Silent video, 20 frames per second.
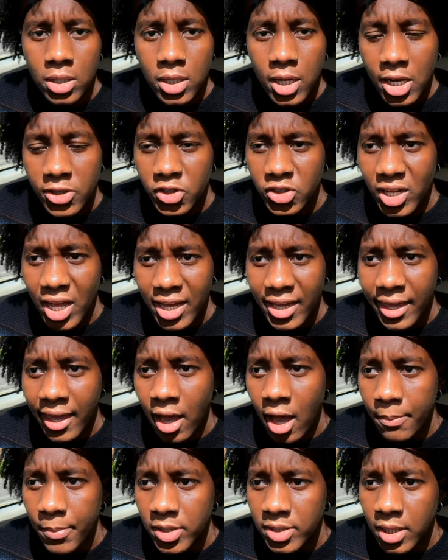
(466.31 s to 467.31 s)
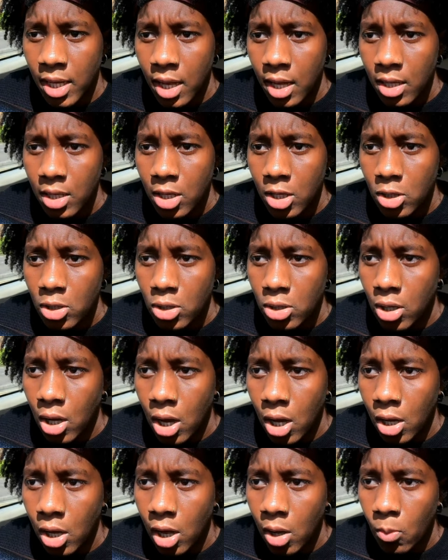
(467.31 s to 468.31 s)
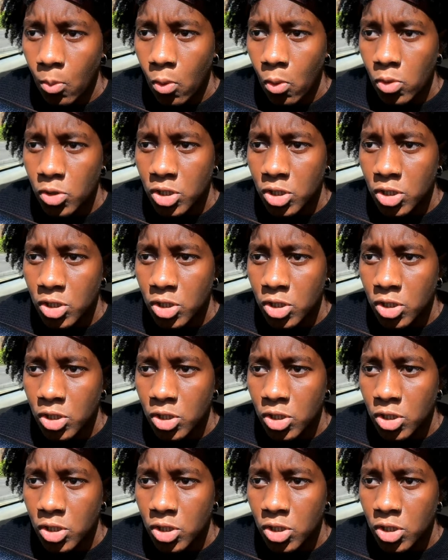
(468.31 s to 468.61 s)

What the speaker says: And she was like, get up. I was like, no, I can't walk.